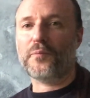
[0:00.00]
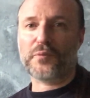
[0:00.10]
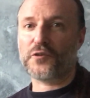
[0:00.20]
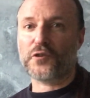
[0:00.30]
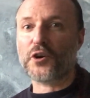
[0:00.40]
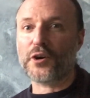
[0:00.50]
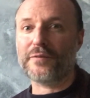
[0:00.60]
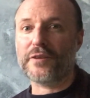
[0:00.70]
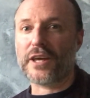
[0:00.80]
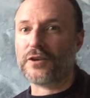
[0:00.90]

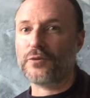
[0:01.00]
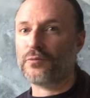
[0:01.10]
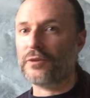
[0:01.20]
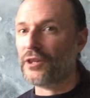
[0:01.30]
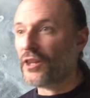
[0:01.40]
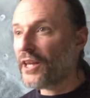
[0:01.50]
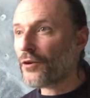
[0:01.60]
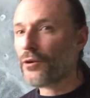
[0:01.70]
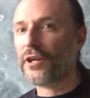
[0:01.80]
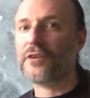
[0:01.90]
preserved that you
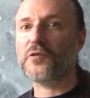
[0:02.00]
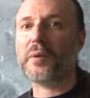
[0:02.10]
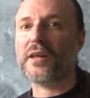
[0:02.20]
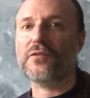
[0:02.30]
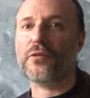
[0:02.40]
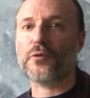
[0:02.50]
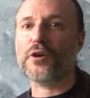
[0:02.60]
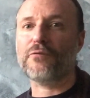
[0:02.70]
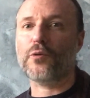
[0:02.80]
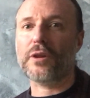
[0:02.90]
literally could spend 3
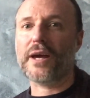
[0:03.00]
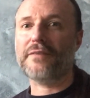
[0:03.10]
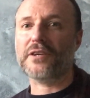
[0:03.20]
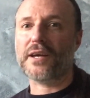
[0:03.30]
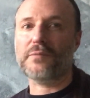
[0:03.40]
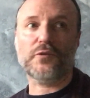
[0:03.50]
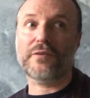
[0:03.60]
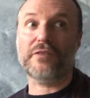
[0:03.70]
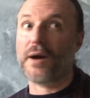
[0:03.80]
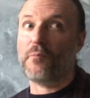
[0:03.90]
or 4 lifetimes,
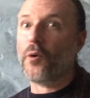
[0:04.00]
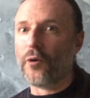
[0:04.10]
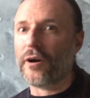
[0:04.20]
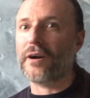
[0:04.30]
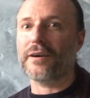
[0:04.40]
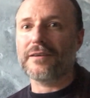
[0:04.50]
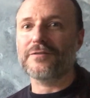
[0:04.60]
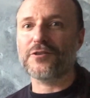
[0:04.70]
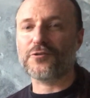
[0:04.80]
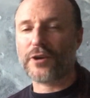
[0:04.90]
if not more,
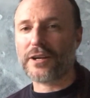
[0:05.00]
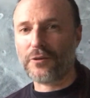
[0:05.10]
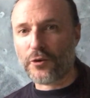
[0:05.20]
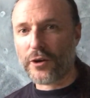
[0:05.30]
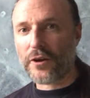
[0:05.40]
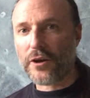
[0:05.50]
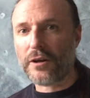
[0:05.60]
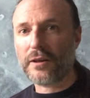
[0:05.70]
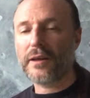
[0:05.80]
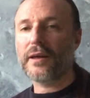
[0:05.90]
just trying to learn it
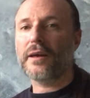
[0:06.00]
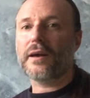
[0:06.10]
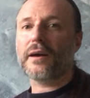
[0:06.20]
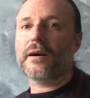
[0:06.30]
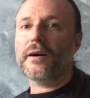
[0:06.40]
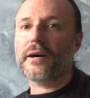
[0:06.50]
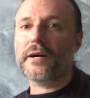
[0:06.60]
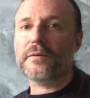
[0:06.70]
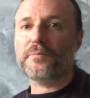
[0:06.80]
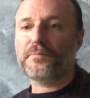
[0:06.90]
all.
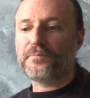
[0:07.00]
But